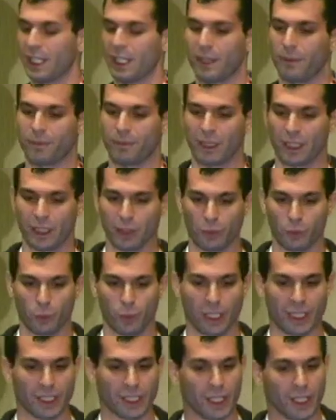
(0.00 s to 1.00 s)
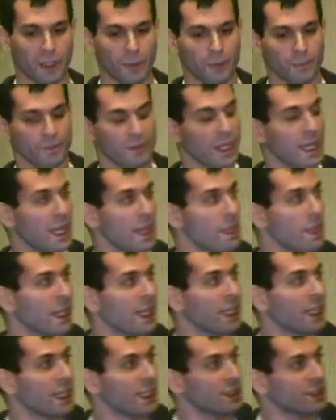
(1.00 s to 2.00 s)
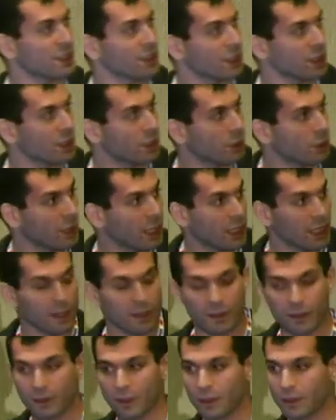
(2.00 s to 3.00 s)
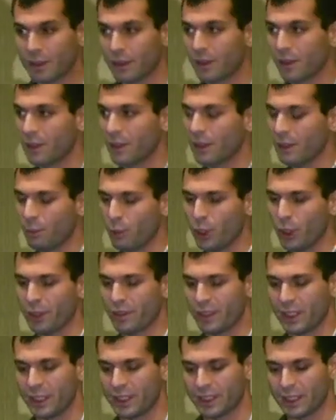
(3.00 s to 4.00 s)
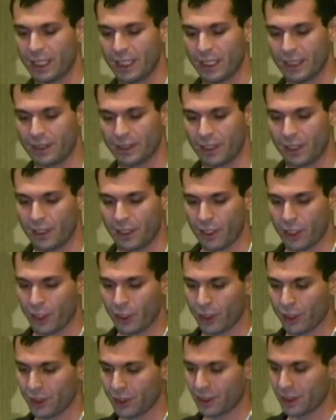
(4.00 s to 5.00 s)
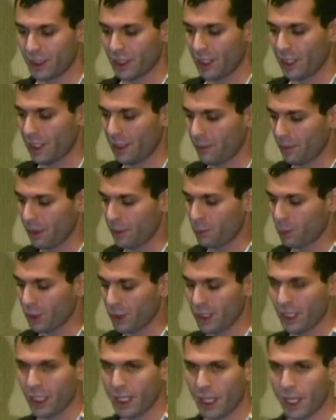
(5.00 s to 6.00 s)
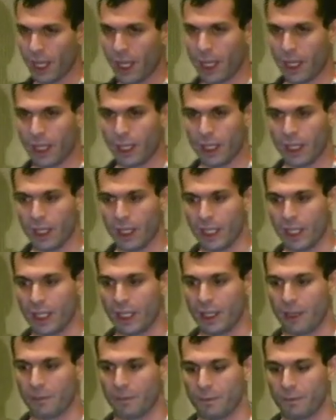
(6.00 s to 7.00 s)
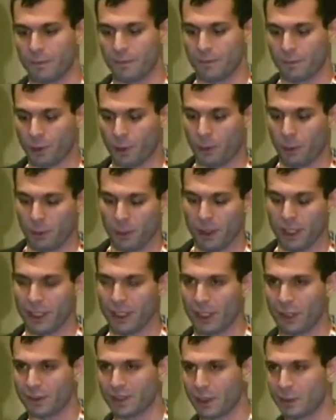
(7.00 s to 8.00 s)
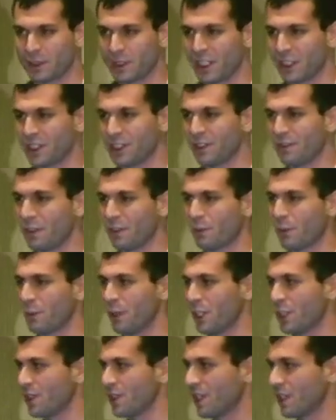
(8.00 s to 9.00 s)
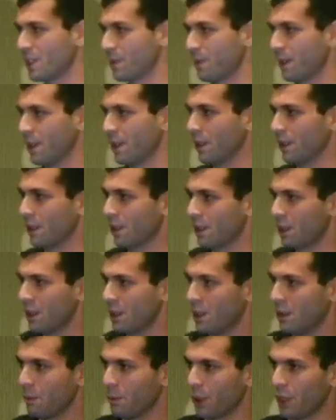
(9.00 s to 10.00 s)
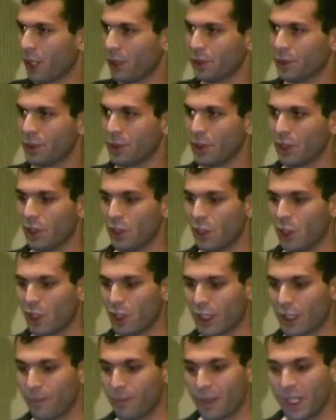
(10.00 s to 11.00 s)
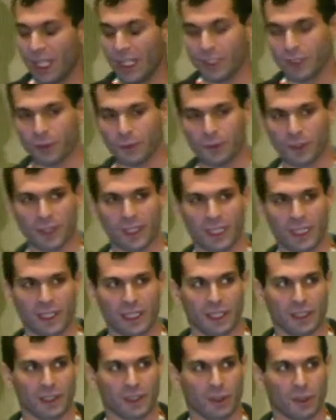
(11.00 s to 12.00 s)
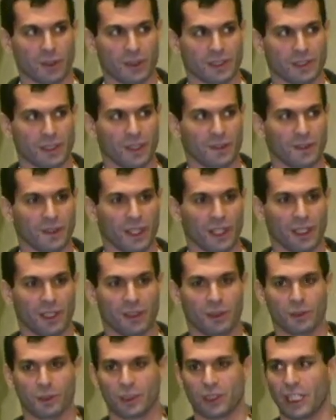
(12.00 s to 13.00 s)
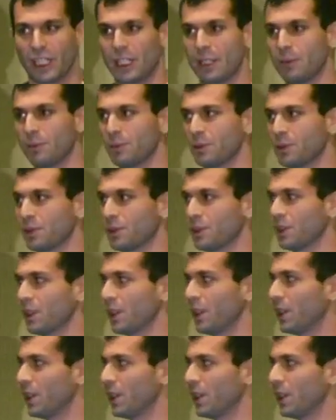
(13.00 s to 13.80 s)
a little while ago. And so the point of this is that there is a pretty high probability of some sensitive information that's being put out to the log. So if you think that stuff like usernames,